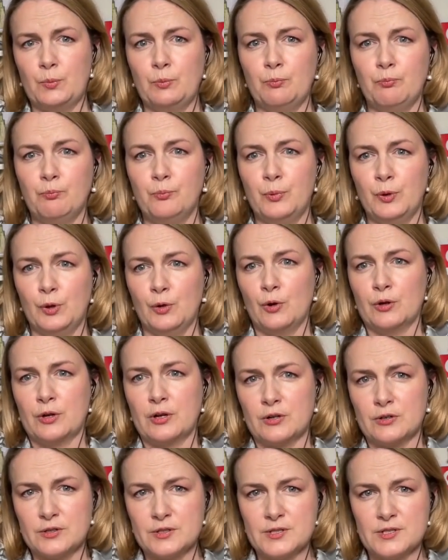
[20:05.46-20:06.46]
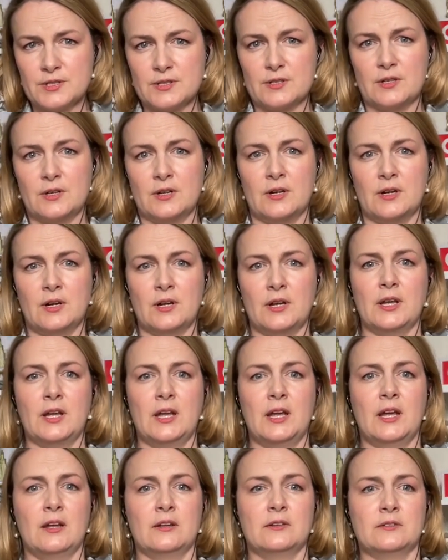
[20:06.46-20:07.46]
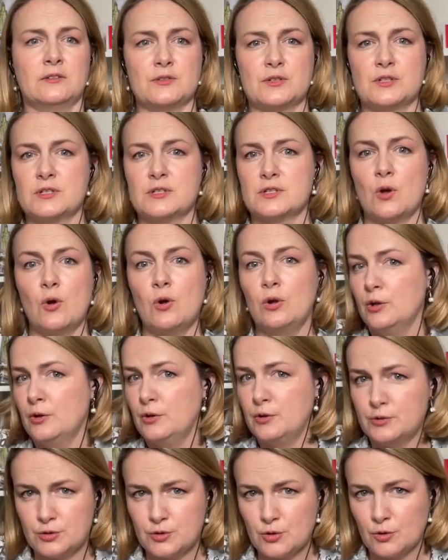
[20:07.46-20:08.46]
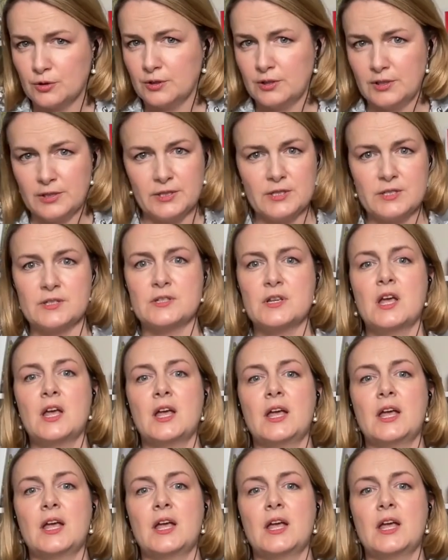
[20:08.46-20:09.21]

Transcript: bloggers and solo journalists